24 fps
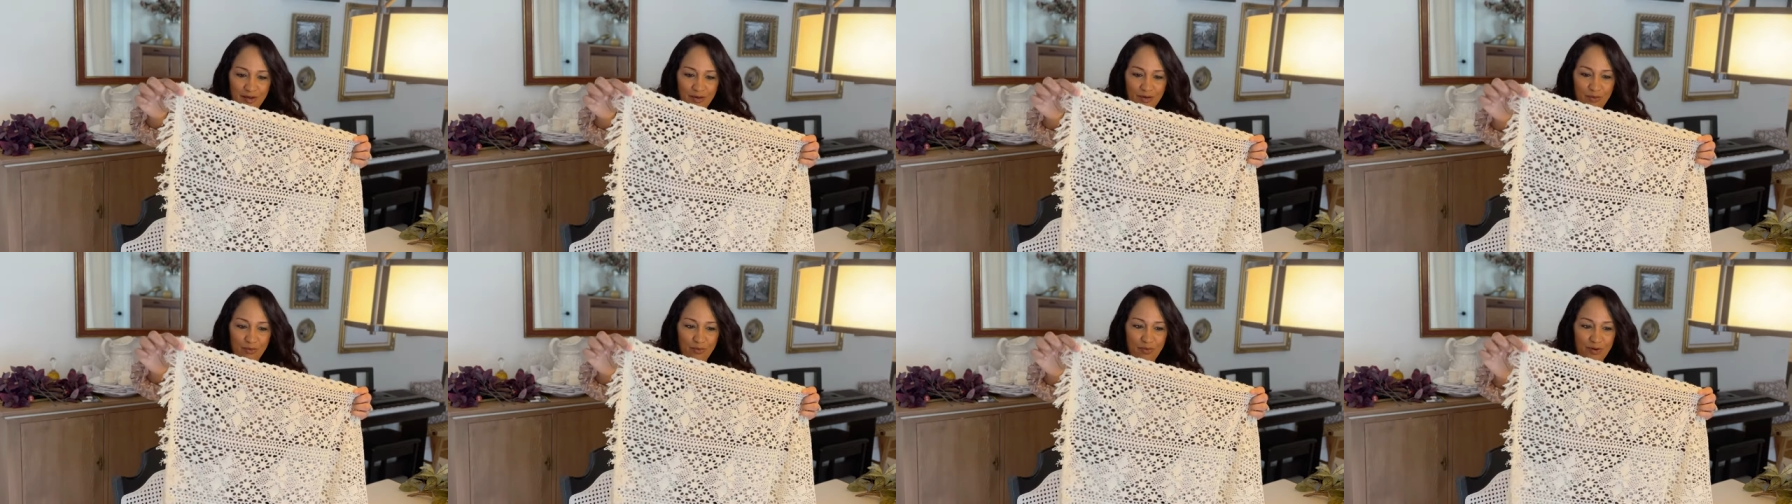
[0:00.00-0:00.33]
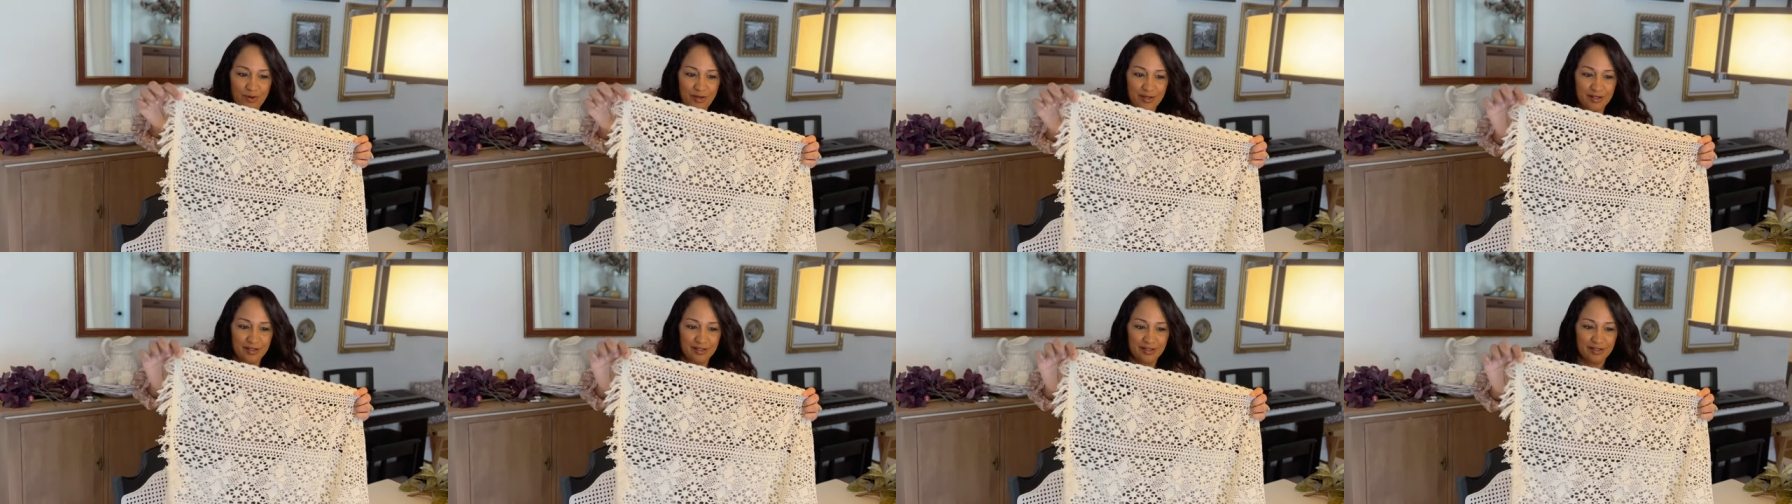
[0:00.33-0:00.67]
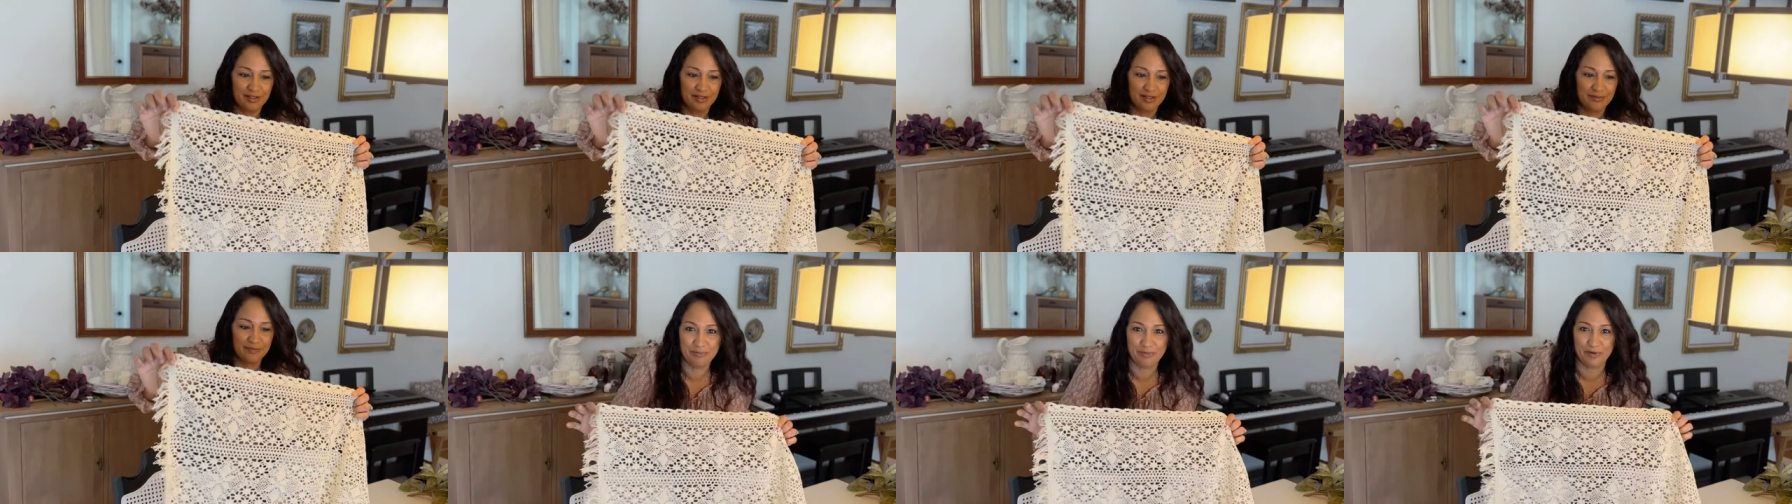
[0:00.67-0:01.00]

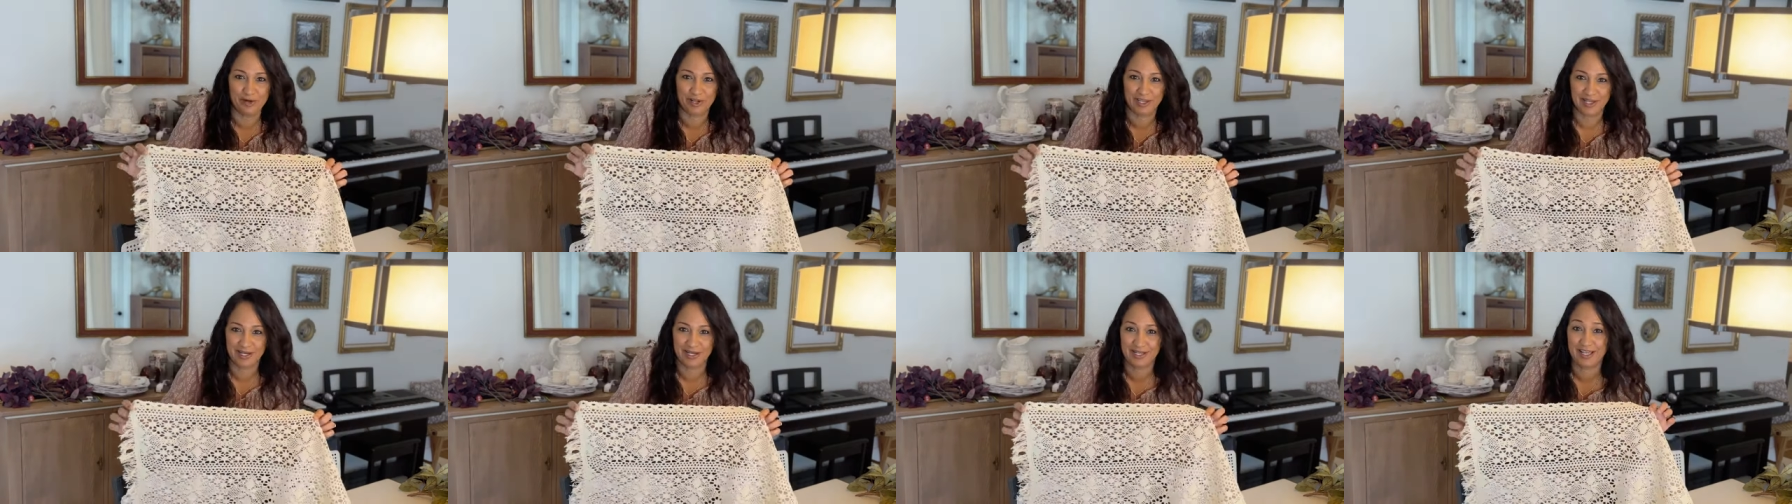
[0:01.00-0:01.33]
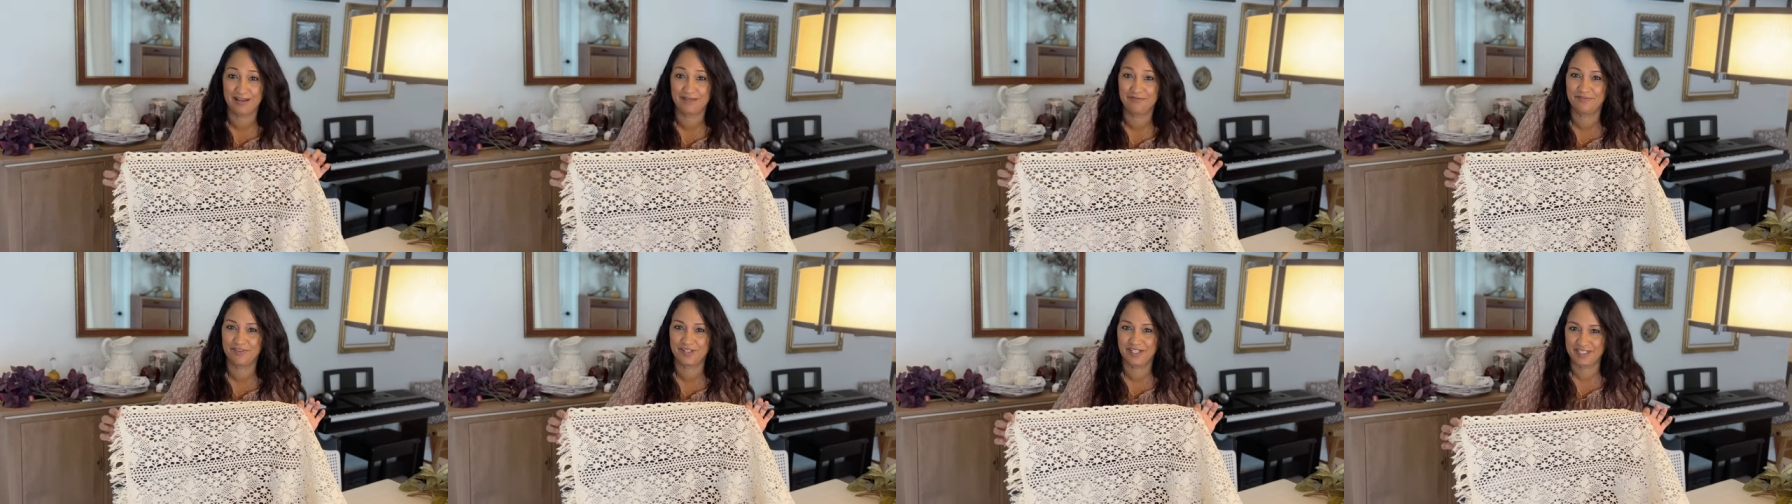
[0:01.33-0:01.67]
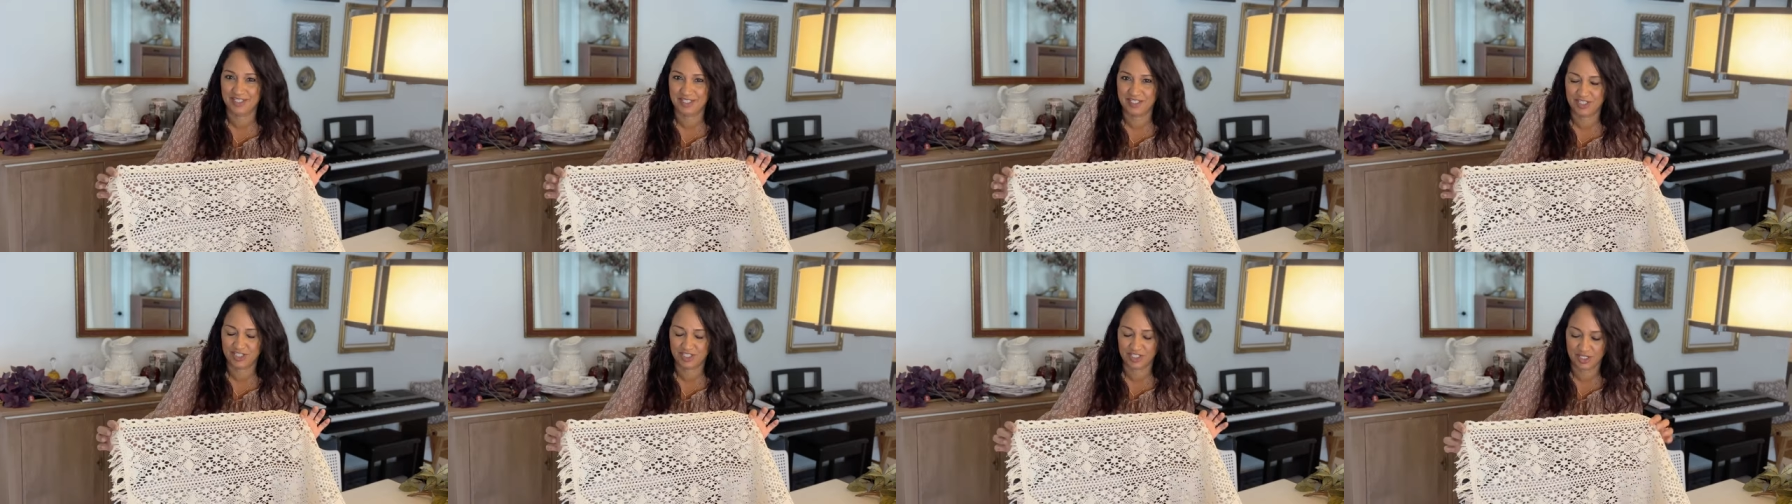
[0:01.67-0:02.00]
would bring in that
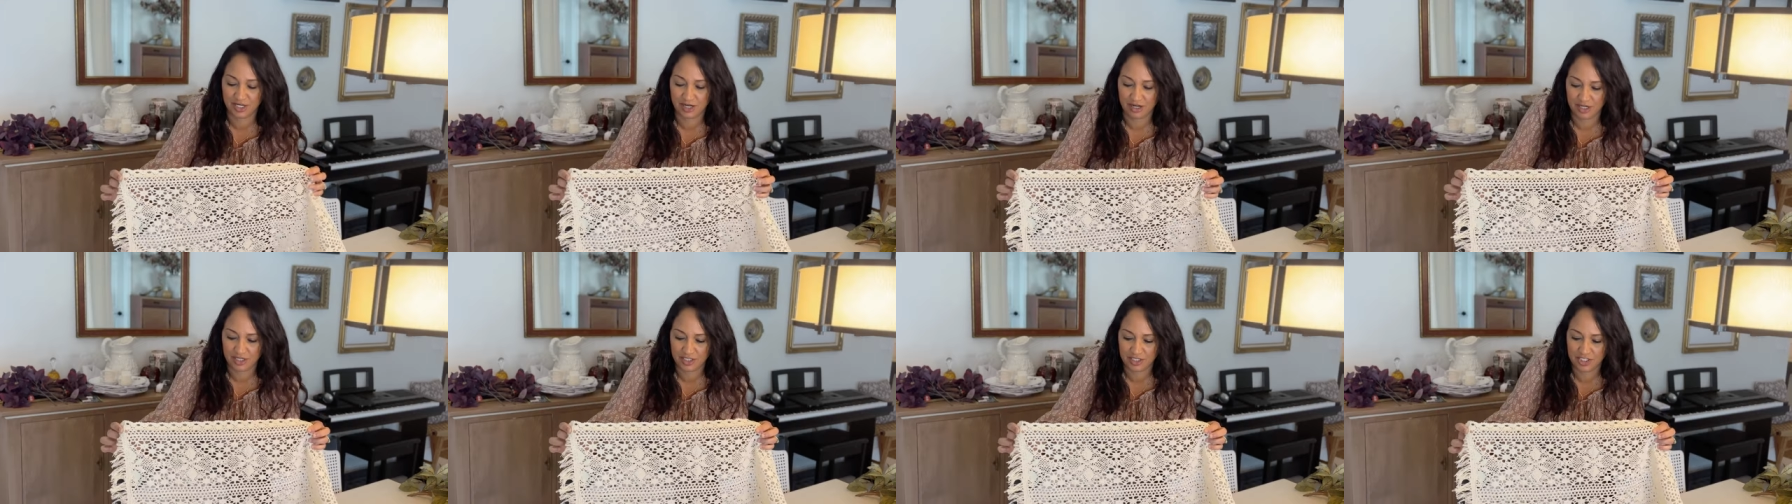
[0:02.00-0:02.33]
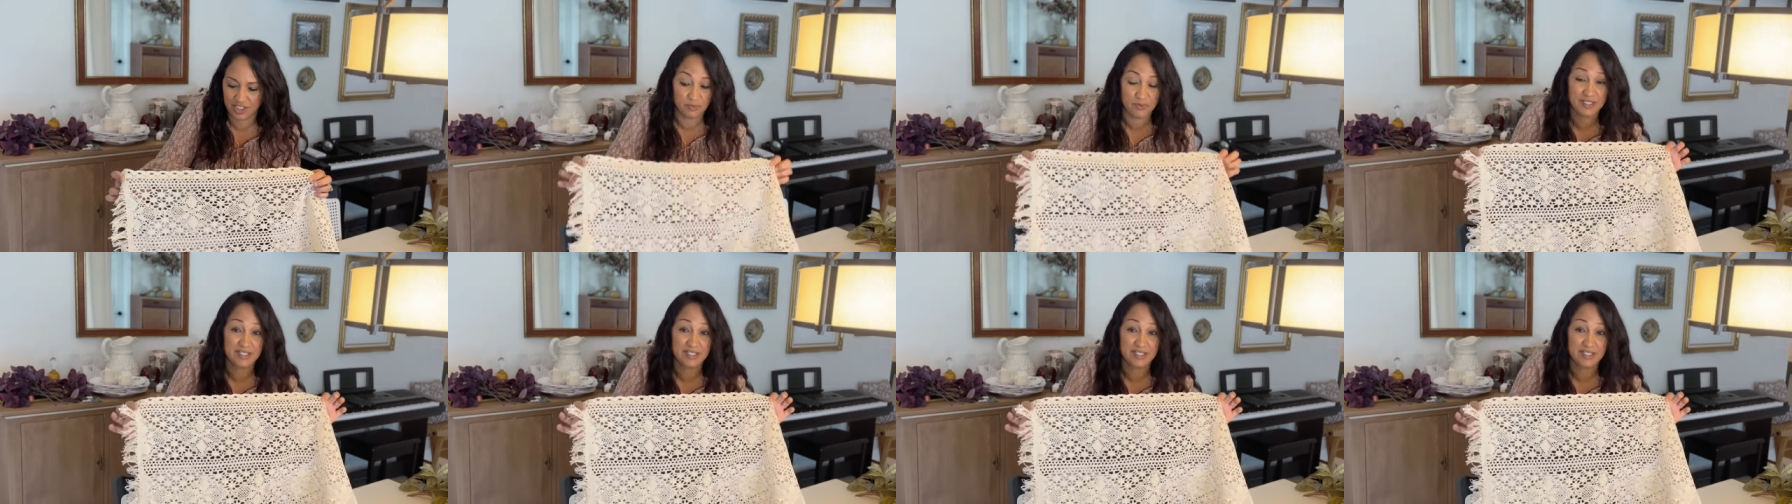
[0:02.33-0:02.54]
vintage touch,